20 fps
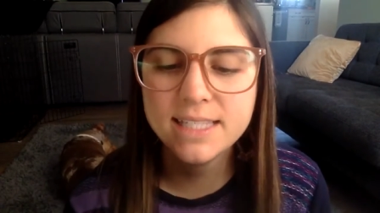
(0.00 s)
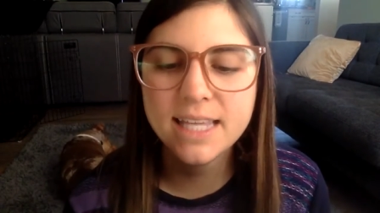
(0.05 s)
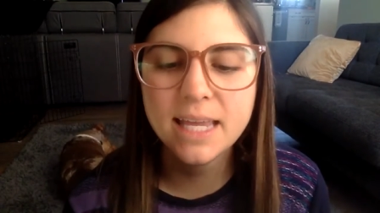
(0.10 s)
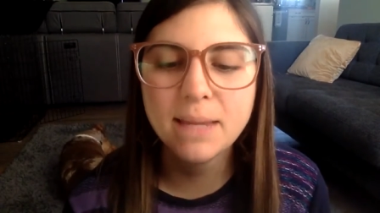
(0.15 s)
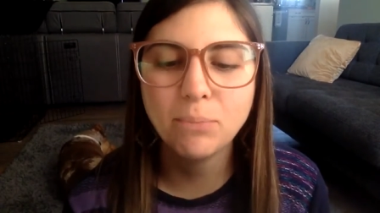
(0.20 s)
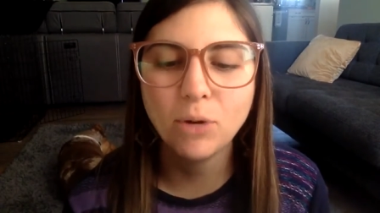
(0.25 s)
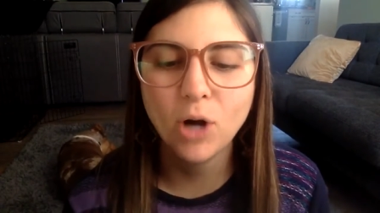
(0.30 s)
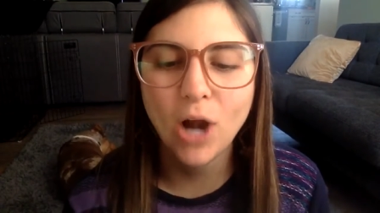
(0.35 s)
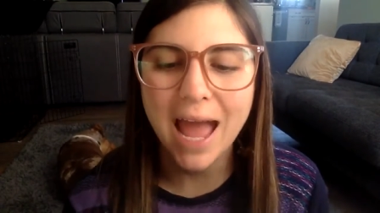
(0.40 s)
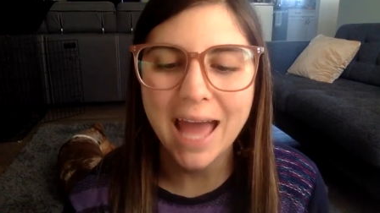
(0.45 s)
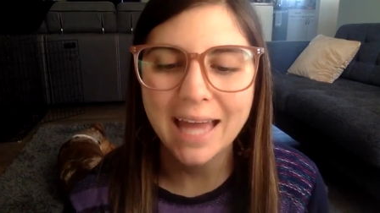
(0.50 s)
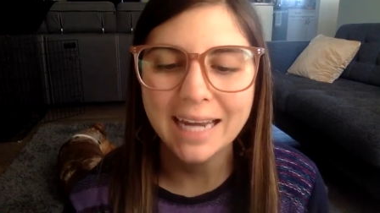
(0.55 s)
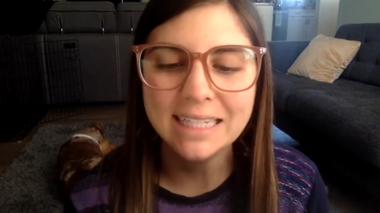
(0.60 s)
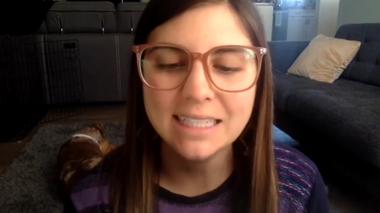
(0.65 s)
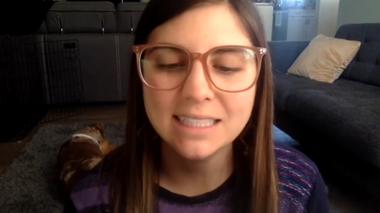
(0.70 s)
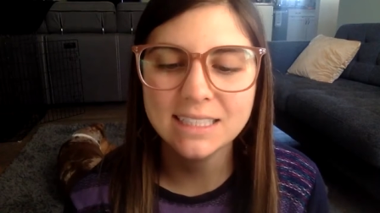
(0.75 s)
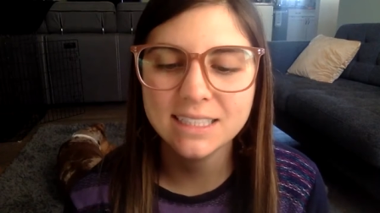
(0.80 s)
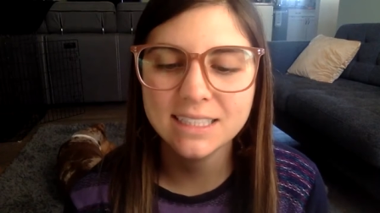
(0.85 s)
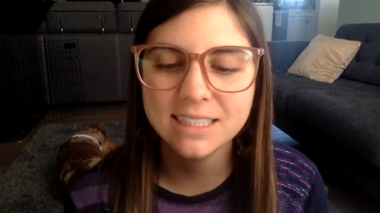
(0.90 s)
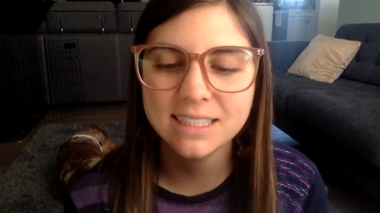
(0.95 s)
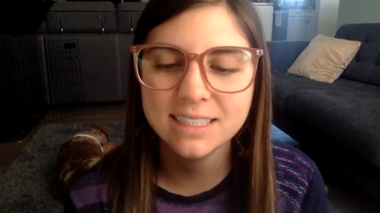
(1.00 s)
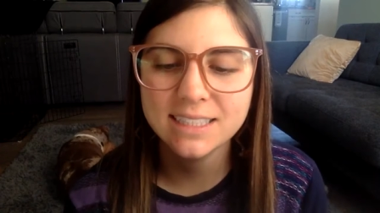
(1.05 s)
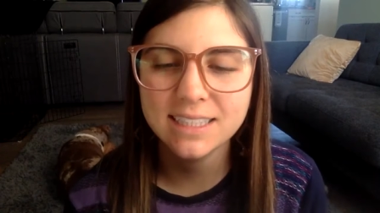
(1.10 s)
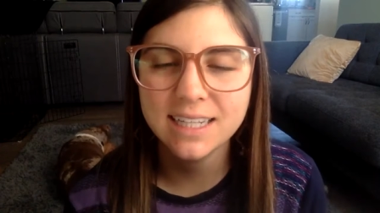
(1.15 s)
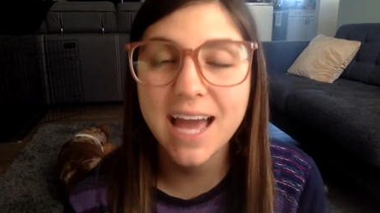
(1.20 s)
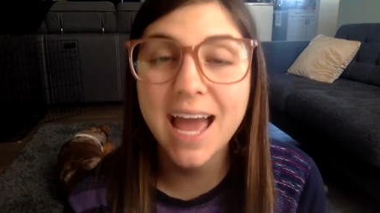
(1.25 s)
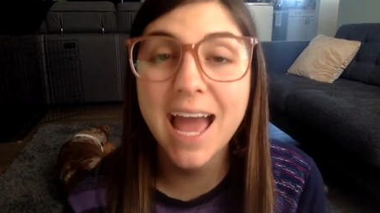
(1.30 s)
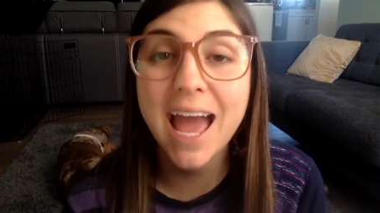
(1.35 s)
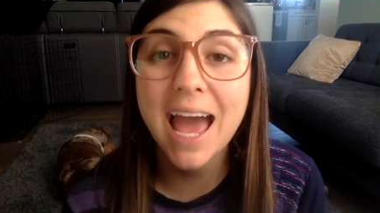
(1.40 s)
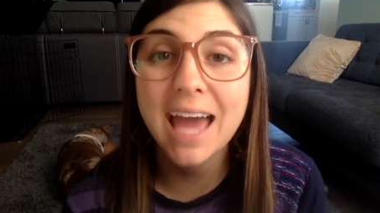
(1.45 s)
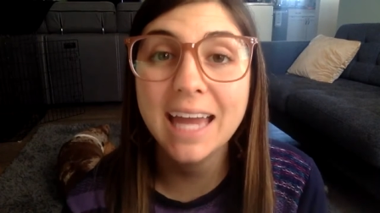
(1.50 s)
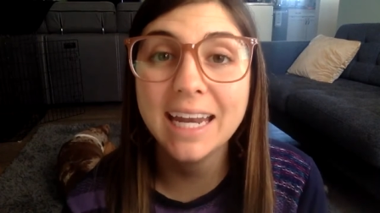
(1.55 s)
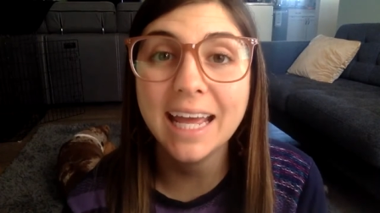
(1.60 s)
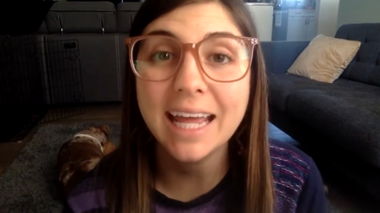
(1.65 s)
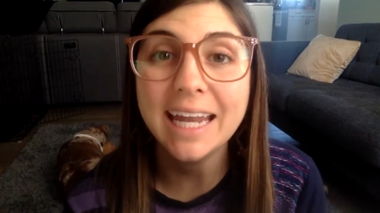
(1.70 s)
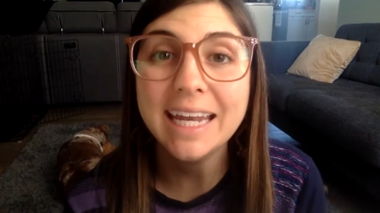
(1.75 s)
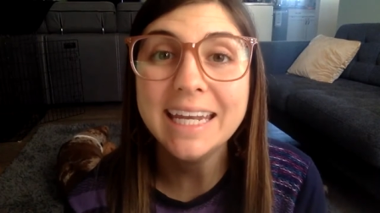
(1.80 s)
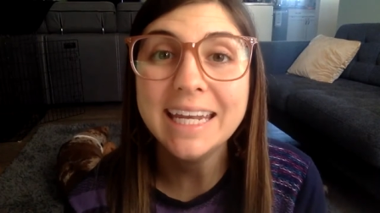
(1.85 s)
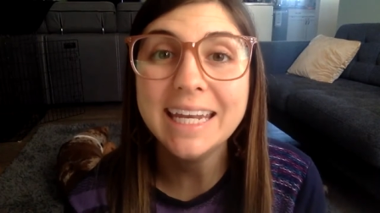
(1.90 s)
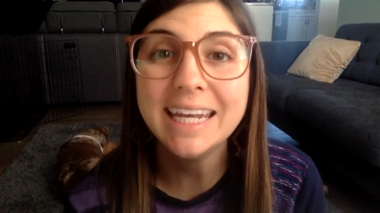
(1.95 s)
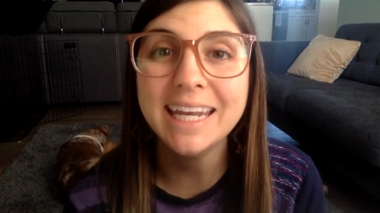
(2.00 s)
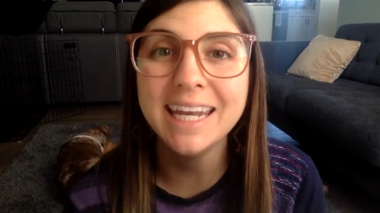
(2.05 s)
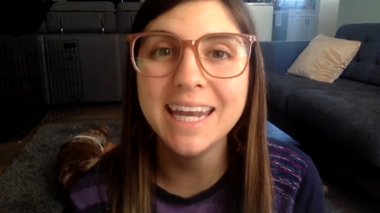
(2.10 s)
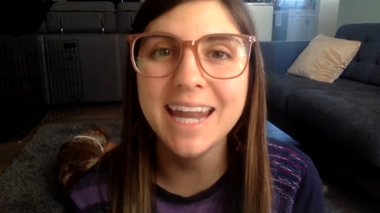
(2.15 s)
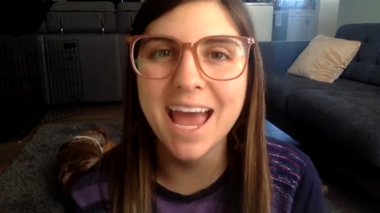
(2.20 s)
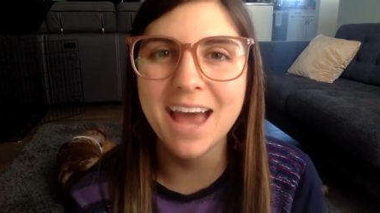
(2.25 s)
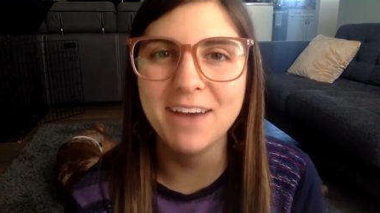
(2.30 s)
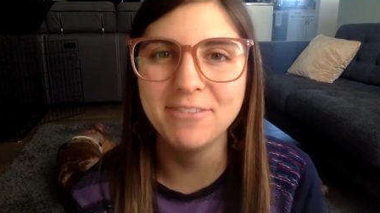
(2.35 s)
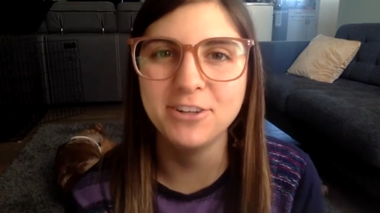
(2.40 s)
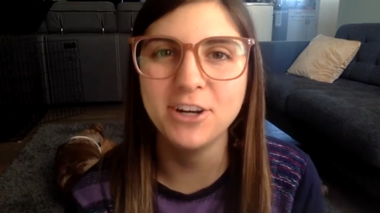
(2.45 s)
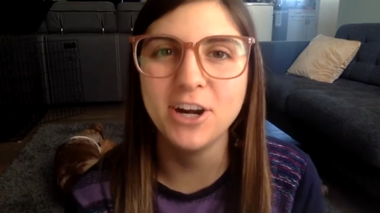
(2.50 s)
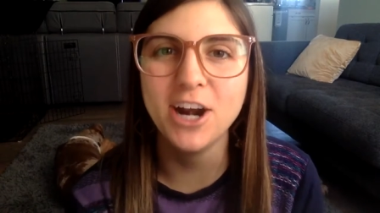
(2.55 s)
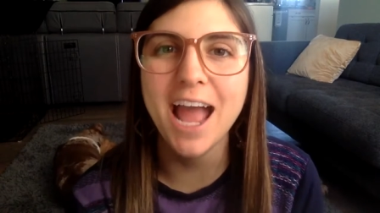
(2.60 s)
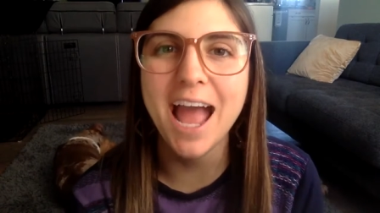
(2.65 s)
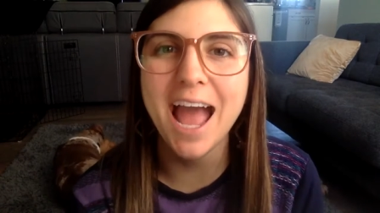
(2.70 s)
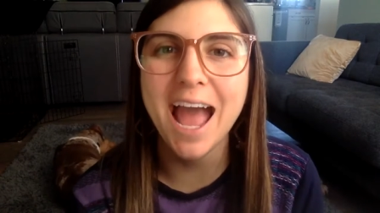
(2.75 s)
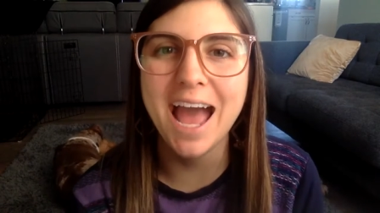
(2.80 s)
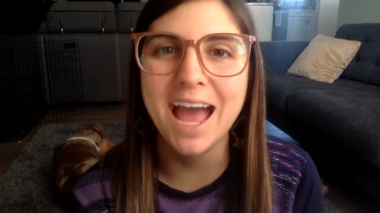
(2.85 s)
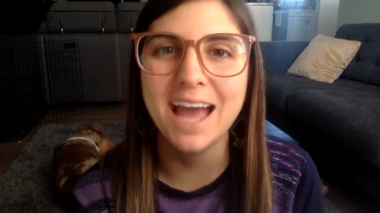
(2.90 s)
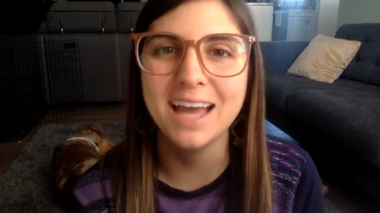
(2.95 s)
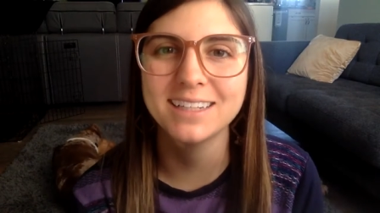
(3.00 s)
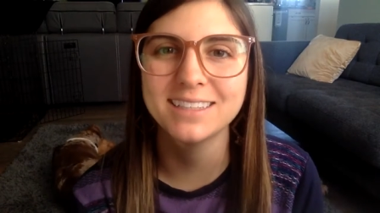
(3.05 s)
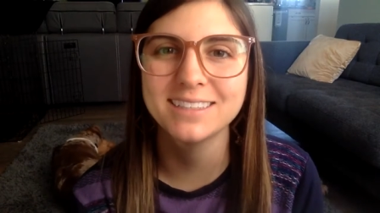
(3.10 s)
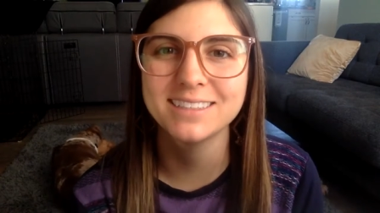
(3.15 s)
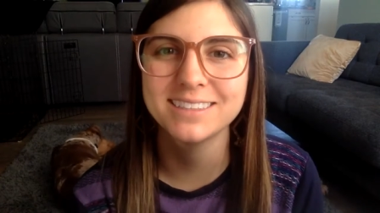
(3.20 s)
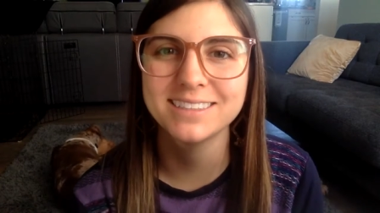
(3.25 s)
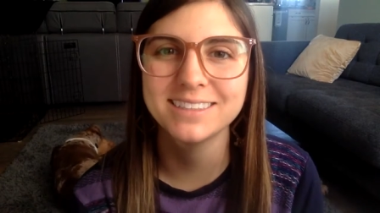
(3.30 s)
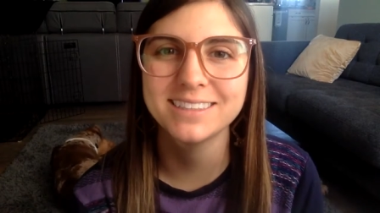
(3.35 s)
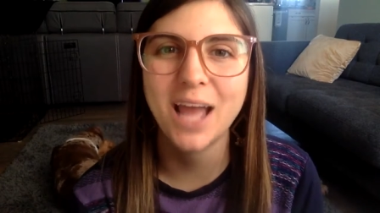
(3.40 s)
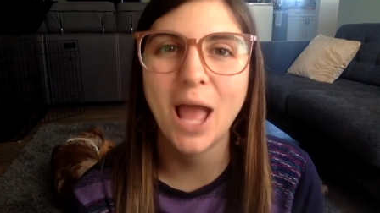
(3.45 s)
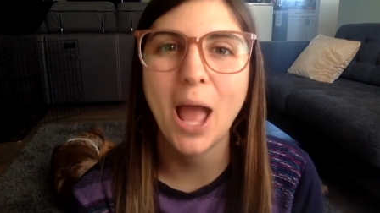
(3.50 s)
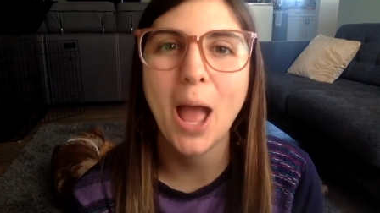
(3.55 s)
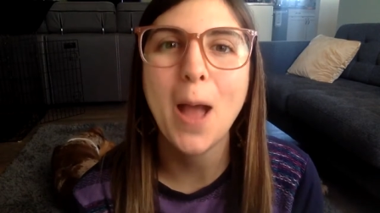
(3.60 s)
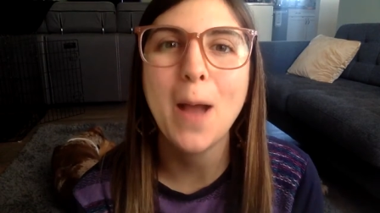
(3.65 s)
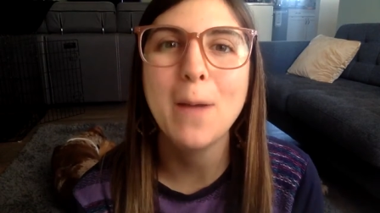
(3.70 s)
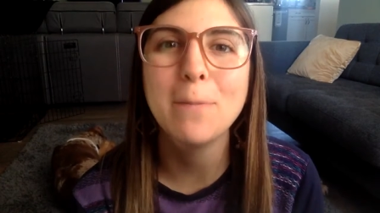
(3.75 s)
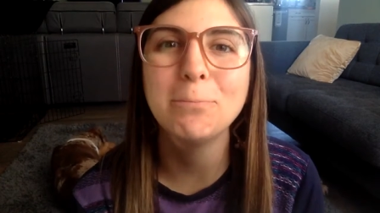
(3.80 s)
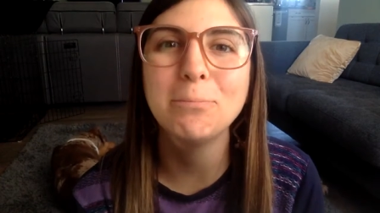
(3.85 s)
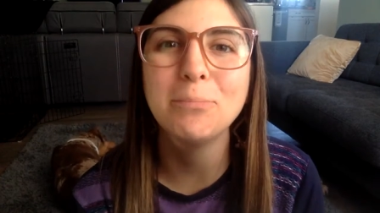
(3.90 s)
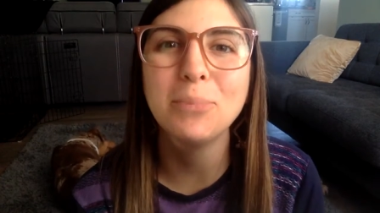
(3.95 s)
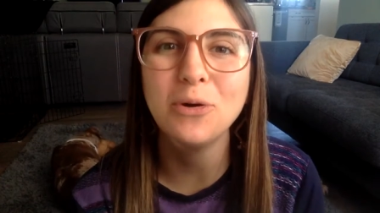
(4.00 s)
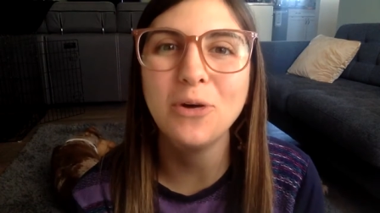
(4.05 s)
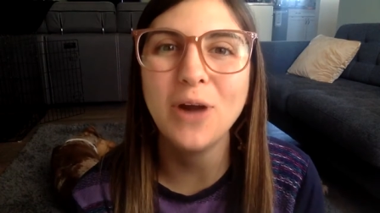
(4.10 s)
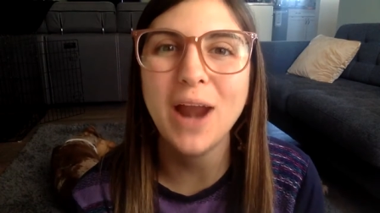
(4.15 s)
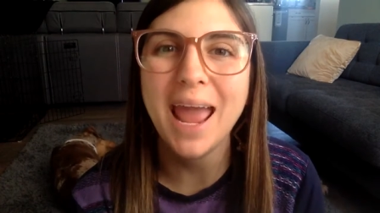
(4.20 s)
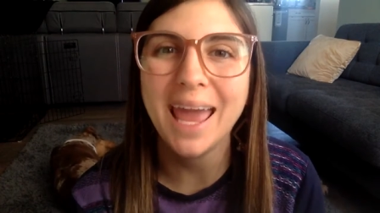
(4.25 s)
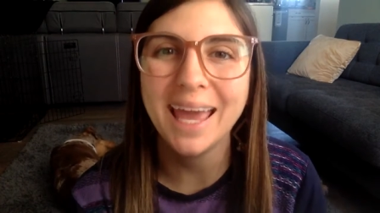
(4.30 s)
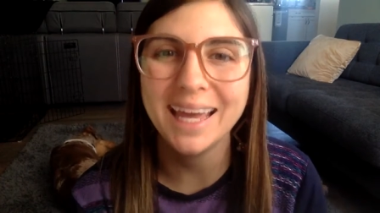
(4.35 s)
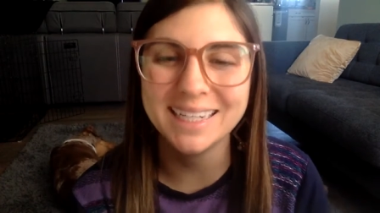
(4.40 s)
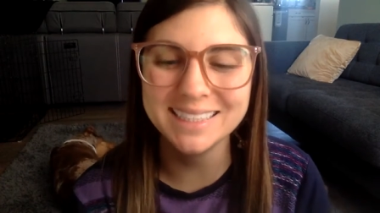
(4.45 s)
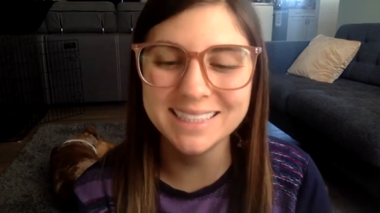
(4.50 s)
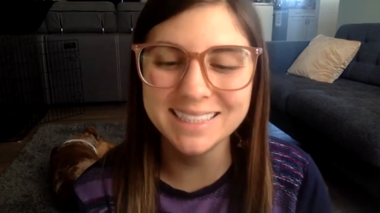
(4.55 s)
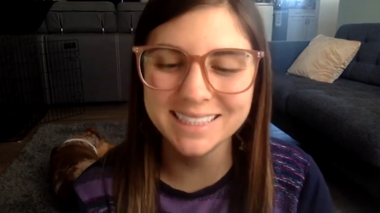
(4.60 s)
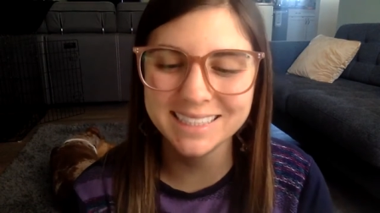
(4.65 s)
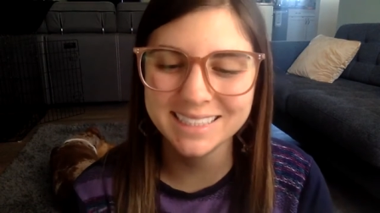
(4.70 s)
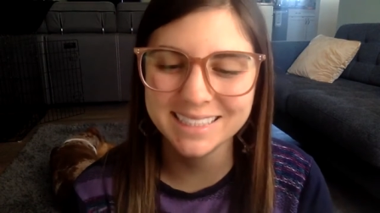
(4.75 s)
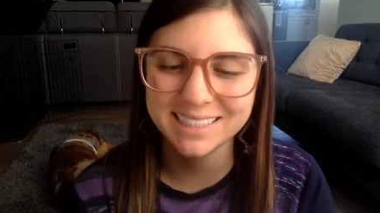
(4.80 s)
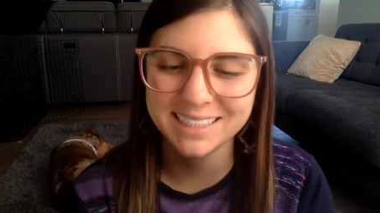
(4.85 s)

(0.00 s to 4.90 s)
Say Brad, add n after a, brand.